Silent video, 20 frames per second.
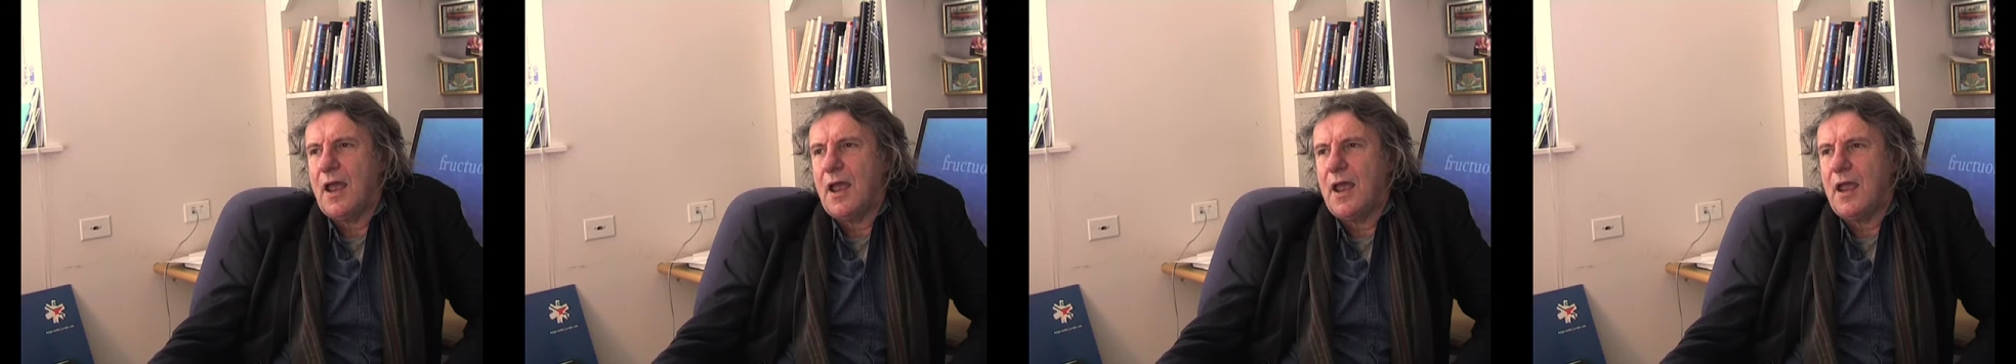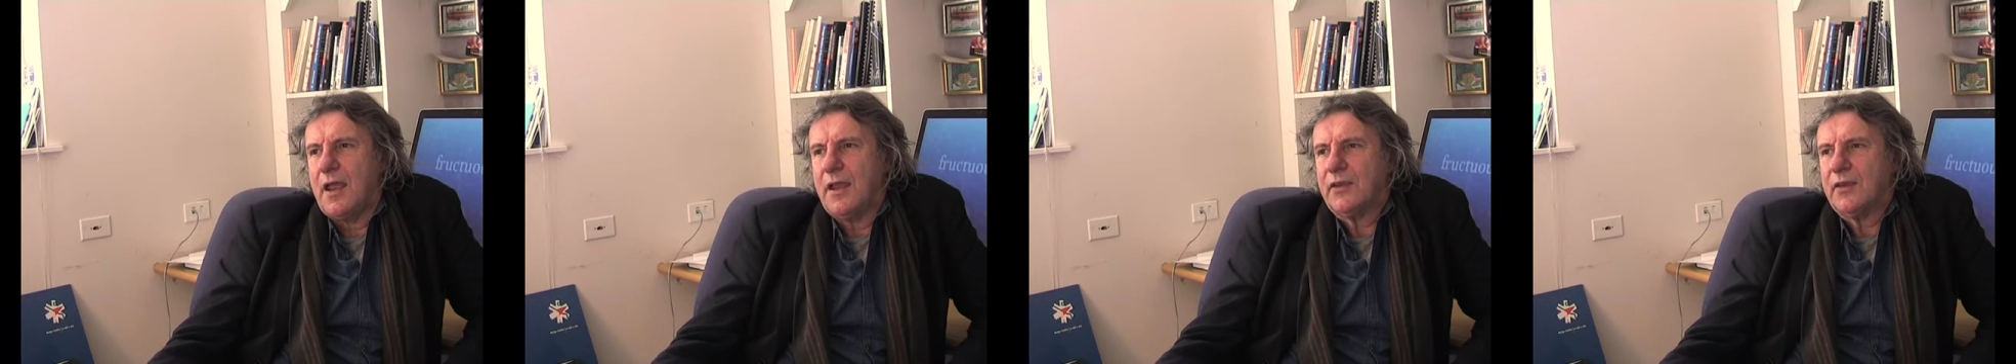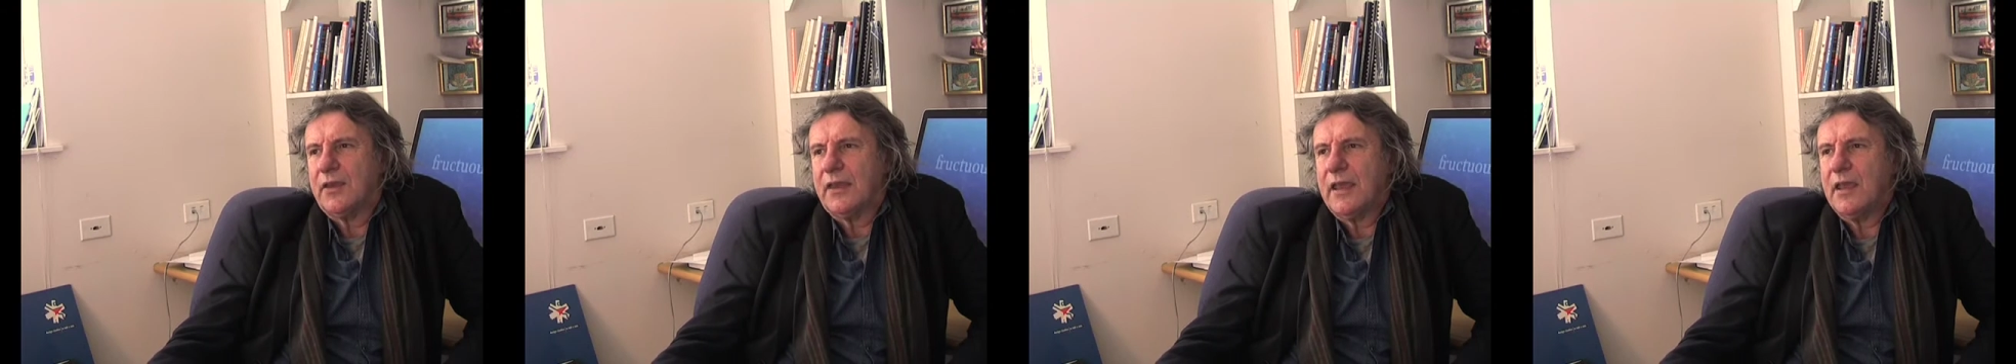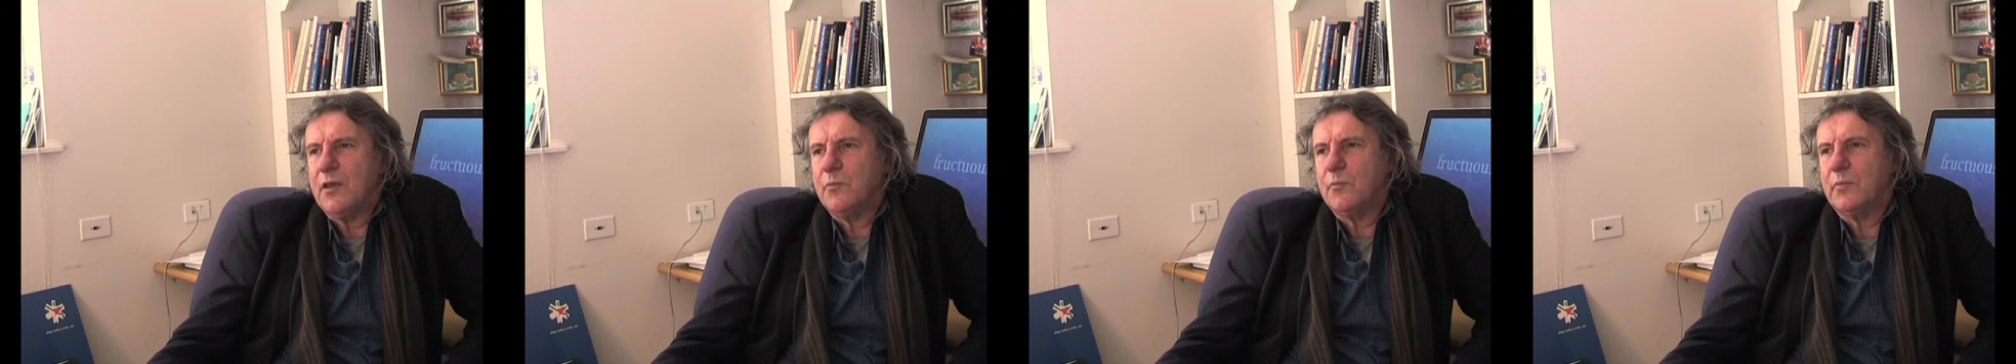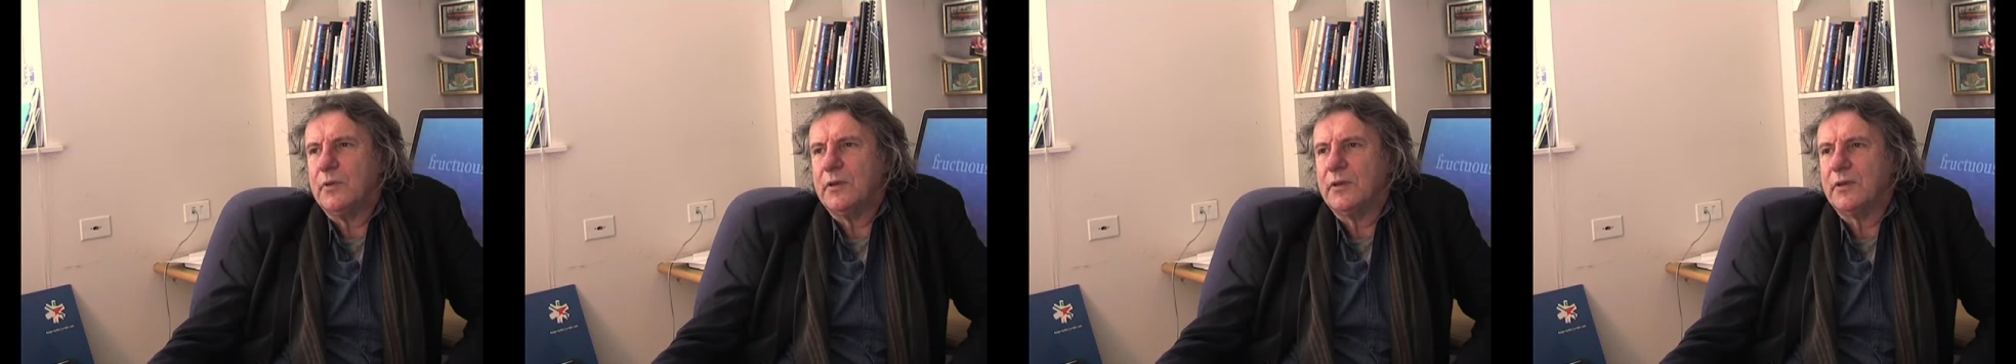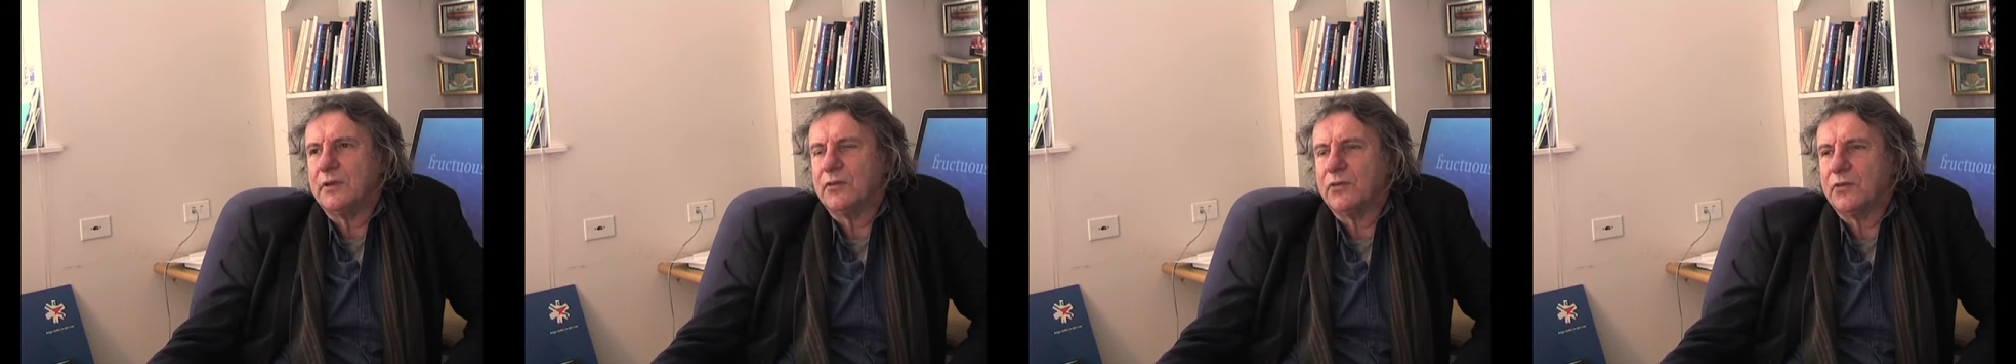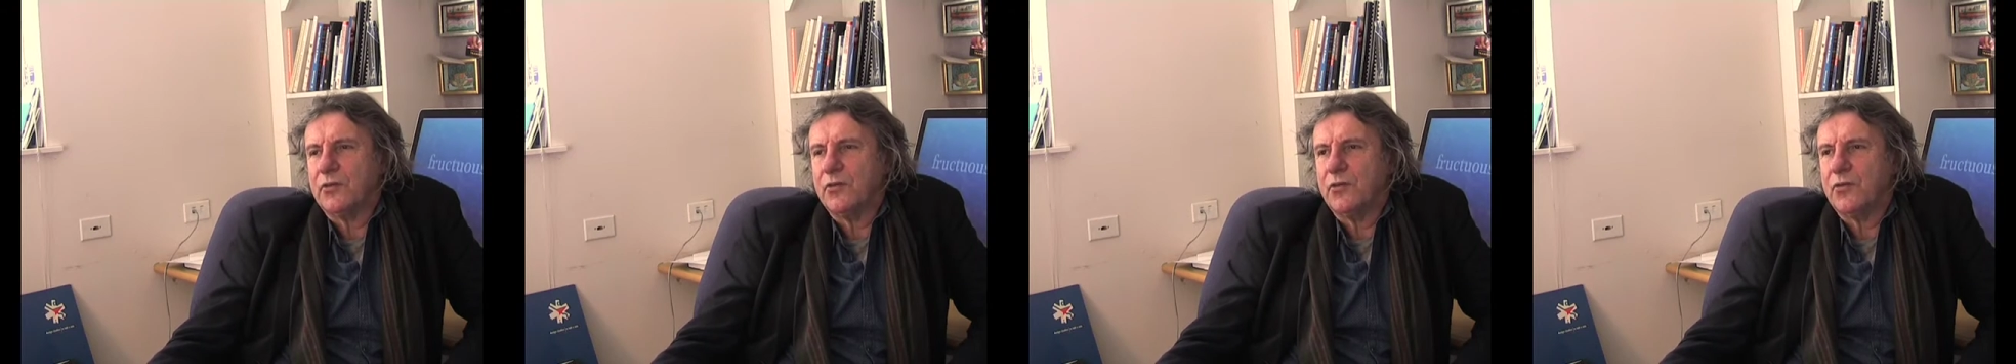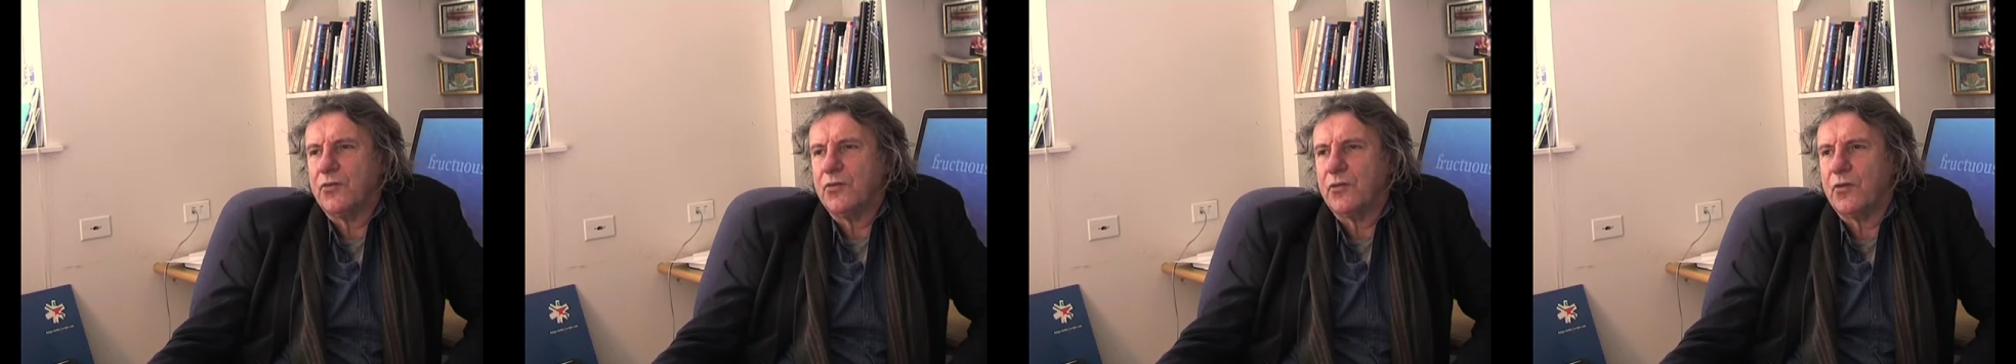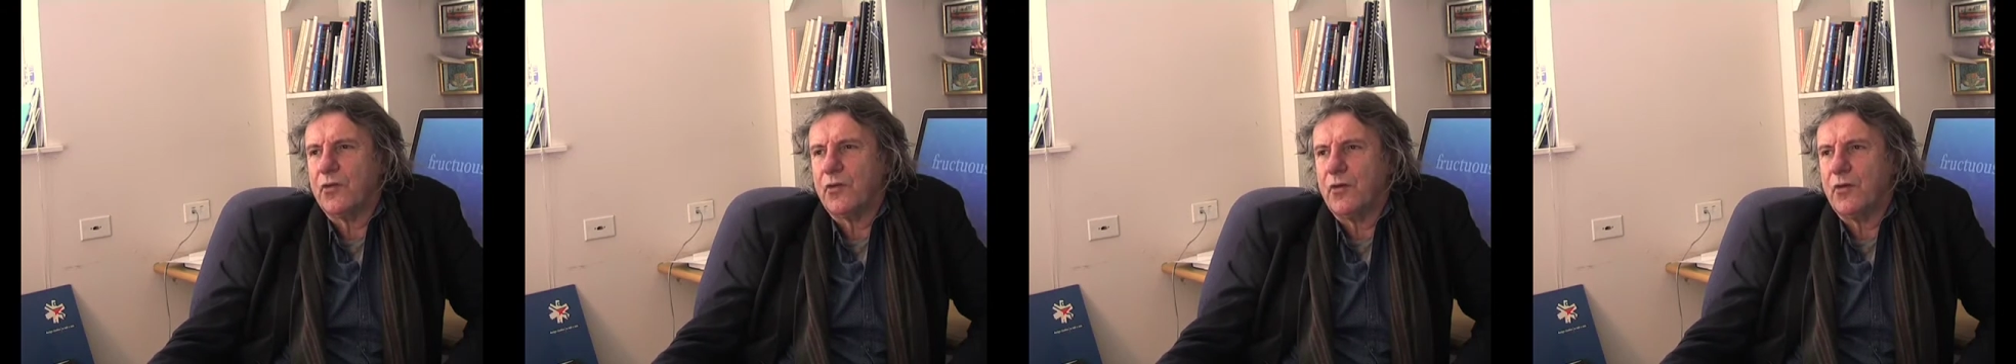it can be an excuse